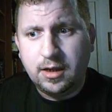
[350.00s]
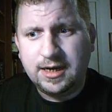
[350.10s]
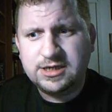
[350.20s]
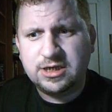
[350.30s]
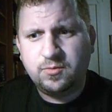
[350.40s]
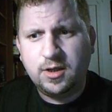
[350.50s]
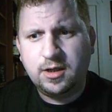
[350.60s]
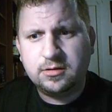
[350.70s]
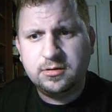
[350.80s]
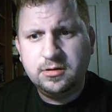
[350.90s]
And I said,
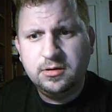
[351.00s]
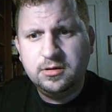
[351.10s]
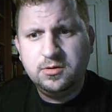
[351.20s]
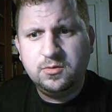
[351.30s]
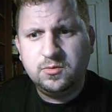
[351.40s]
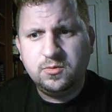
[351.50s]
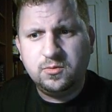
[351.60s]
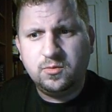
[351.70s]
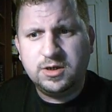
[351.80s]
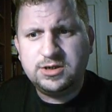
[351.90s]
well,
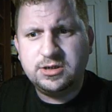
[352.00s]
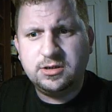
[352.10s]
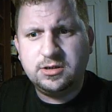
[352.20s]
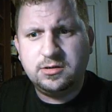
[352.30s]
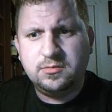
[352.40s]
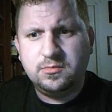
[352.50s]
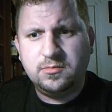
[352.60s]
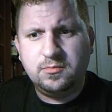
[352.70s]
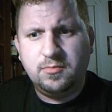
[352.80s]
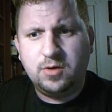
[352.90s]
wasn't
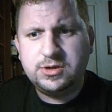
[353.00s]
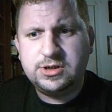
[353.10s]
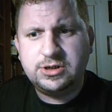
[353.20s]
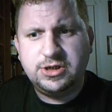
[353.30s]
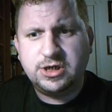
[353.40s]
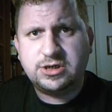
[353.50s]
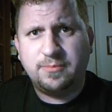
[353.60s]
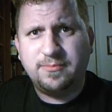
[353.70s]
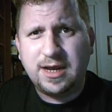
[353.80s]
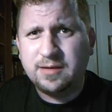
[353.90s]
Moses
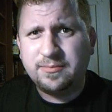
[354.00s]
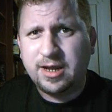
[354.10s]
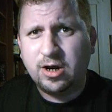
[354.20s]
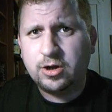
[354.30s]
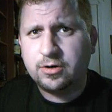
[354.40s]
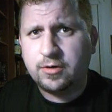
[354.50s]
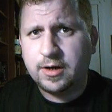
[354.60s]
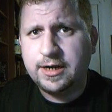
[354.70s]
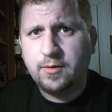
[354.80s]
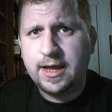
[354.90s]
just a made-up character
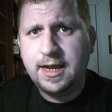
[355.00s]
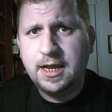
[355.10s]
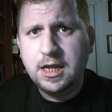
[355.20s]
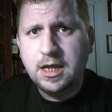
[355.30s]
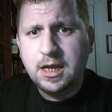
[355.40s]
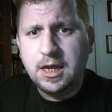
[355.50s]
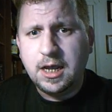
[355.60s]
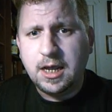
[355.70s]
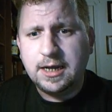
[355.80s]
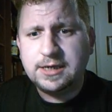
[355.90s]
anyway?
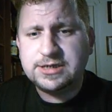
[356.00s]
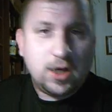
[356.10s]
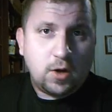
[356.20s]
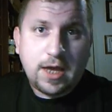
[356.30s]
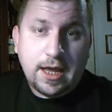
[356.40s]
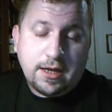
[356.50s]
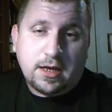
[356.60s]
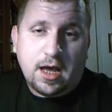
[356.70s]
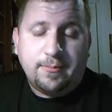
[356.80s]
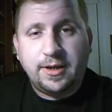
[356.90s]
And he said, okay, you
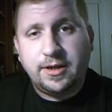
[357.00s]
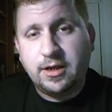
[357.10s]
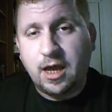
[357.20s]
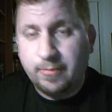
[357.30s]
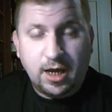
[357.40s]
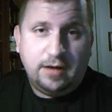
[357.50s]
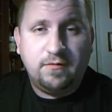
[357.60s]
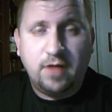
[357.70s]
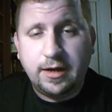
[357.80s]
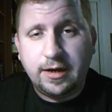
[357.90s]
got me. I
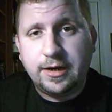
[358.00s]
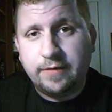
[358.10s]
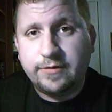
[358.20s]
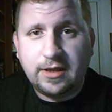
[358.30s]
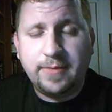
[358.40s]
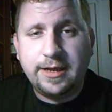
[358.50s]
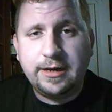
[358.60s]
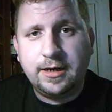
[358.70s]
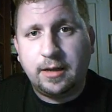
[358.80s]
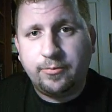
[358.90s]
didn't write any of it. They
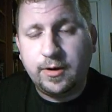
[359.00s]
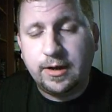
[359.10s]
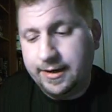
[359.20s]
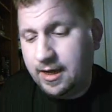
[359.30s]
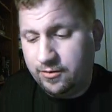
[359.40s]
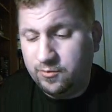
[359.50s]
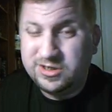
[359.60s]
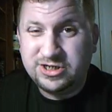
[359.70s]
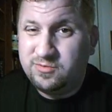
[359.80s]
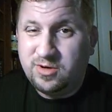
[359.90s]
made it up, really. Yeah, there
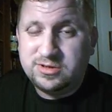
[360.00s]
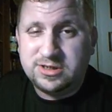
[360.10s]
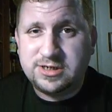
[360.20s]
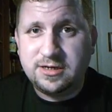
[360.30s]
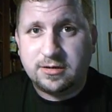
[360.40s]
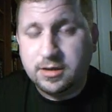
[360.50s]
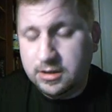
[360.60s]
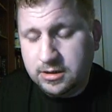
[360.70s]
was no Moses either.